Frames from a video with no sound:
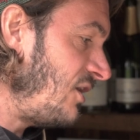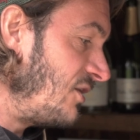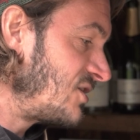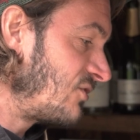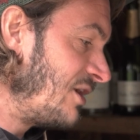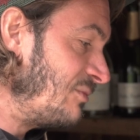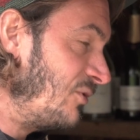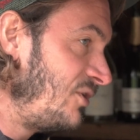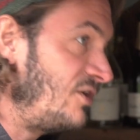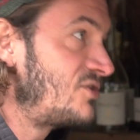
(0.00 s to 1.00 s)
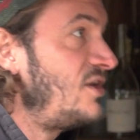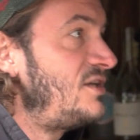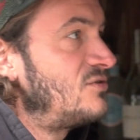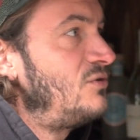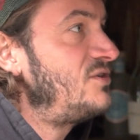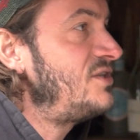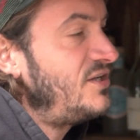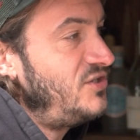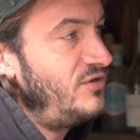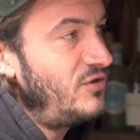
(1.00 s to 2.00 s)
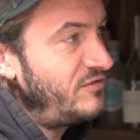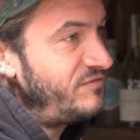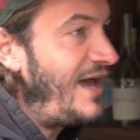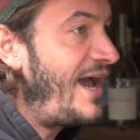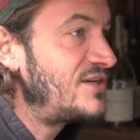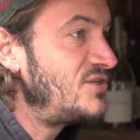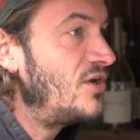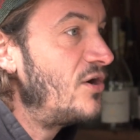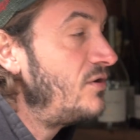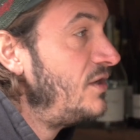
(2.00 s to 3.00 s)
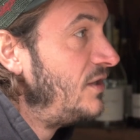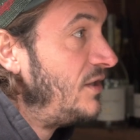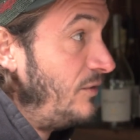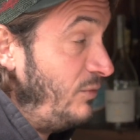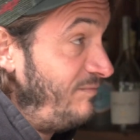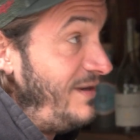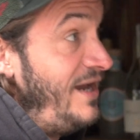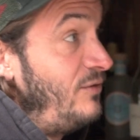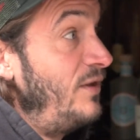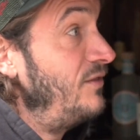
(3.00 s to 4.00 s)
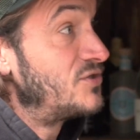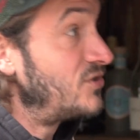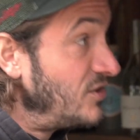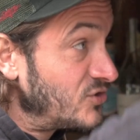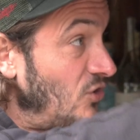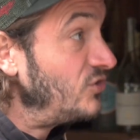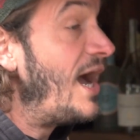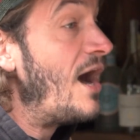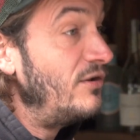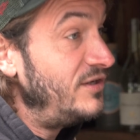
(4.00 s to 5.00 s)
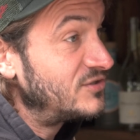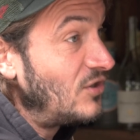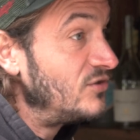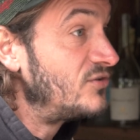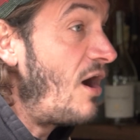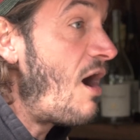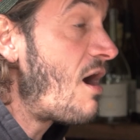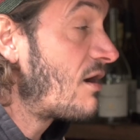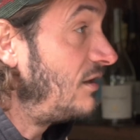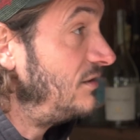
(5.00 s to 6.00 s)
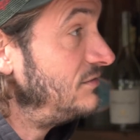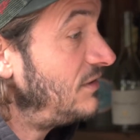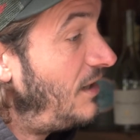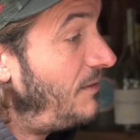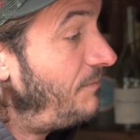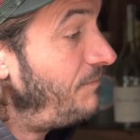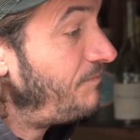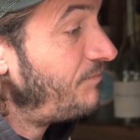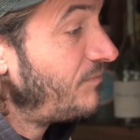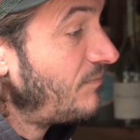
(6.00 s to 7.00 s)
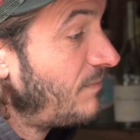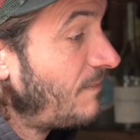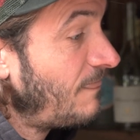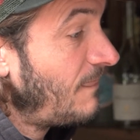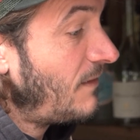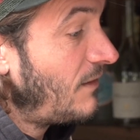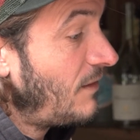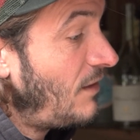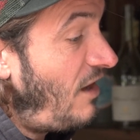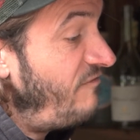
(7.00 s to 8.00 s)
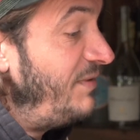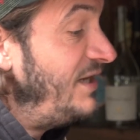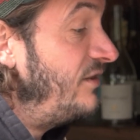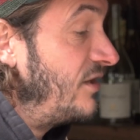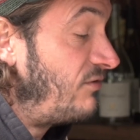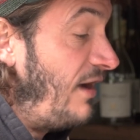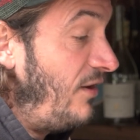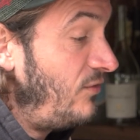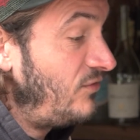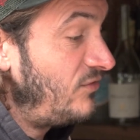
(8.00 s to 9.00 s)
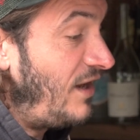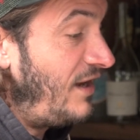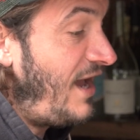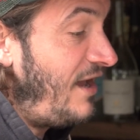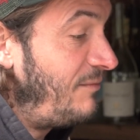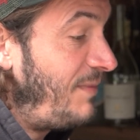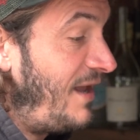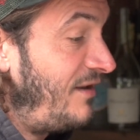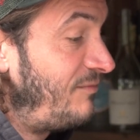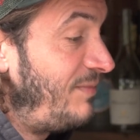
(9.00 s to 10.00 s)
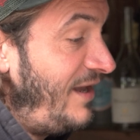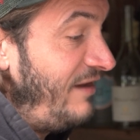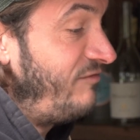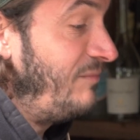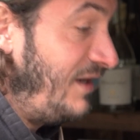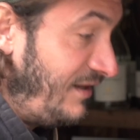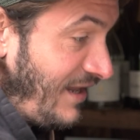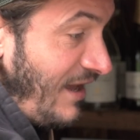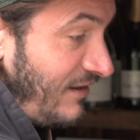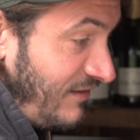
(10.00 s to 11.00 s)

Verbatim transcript: know it's incredible. You know, it's, it's all those things. You know, you got the flags. You know, we've played when the sun's gone down and it's gone dark, and um, I've been in the crowd and had bands play for me in that